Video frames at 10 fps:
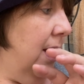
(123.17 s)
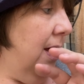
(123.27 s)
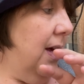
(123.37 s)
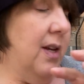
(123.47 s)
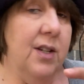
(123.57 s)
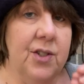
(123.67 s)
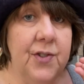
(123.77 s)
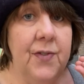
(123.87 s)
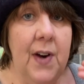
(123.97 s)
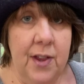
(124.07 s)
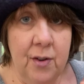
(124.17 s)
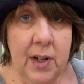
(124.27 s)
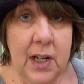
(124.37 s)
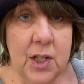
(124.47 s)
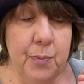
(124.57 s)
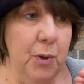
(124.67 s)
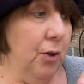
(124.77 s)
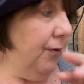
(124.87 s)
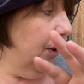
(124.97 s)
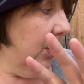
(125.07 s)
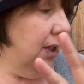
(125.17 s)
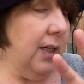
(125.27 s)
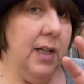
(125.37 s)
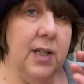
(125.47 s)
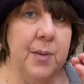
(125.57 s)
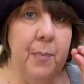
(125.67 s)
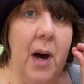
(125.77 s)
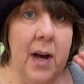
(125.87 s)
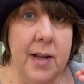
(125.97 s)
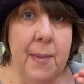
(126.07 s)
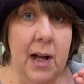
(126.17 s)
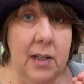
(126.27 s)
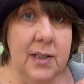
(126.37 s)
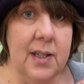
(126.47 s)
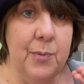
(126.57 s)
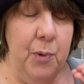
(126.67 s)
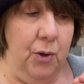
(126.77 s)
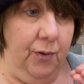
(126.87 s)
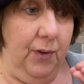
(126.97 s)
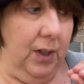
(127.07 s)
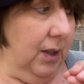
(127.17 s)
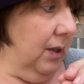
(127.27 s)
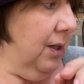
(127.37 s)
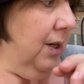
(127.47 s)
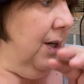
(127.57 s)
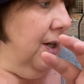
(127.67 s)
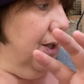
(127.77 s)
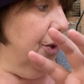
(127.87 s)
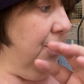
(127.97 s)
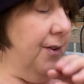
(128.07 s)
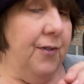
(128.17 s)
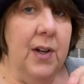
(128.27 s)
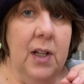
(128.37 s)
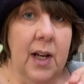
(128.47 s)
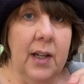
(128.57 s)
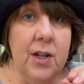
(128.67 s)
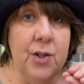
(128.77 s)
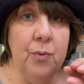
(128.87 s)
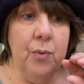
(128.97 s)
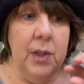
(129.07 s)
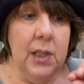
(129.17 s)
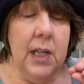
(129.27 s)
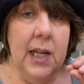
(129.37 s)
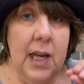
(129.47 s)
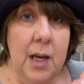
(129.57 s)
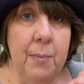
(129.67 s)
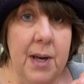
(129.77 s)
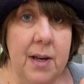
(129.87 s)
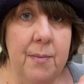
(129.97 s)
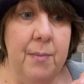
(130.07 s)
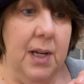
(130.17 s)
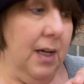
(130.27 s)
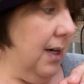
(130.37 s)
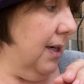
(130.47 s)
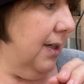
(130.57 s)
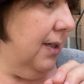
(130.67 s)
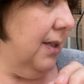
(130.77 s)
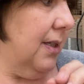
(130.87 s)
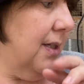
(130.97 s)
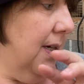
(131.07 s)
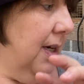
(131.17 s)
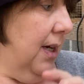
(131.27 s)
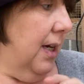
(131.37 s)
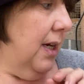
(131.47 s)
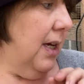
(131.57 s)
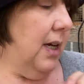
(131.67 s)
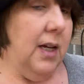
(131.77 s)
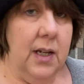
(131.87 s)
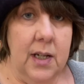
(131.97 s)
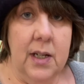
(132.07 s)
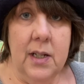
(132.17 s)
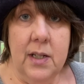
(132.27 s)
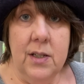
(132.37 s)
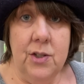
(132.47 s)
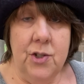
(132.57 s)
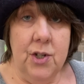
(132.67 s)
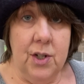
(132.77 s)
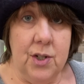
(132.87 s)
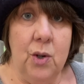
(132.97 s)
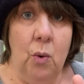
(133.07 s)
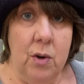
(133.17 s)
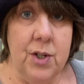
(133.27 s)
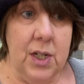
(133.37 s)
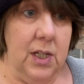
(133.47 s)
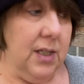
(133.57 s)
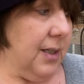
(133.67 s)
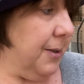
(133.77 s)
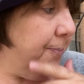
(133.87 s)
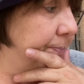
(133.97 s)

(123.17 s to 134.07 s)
And his feathering is beautiful and his body balance is beautiful. So I feel like I should really keep him because he is just gorgeous.